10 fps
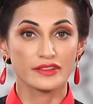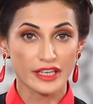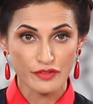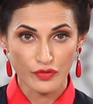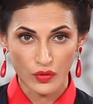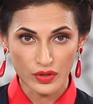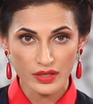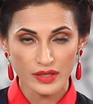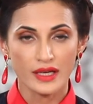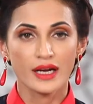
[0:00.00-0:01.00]
Therefore,
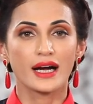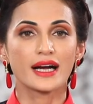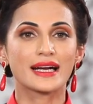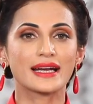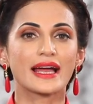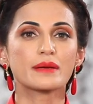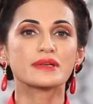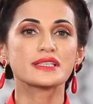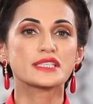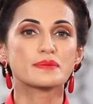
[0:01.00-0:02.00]
a
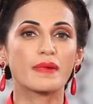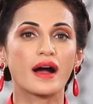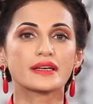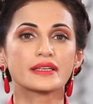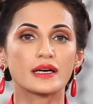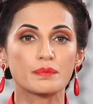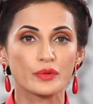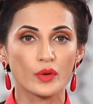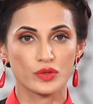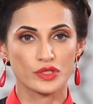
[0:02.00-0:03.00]
climate smart
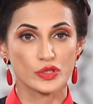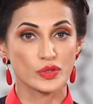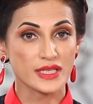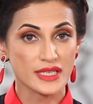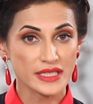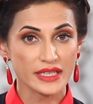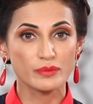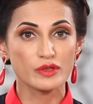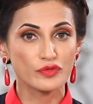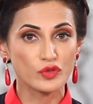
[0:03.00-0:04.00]
approach to
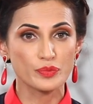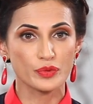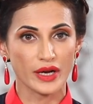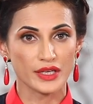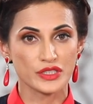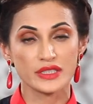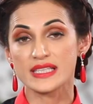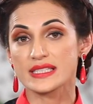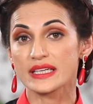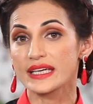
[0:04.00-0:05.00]
sustainable food production
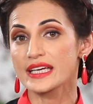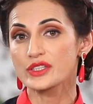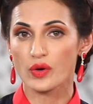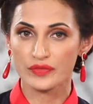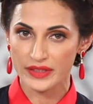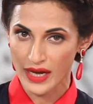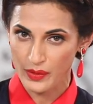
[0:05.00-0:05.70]
is the need of the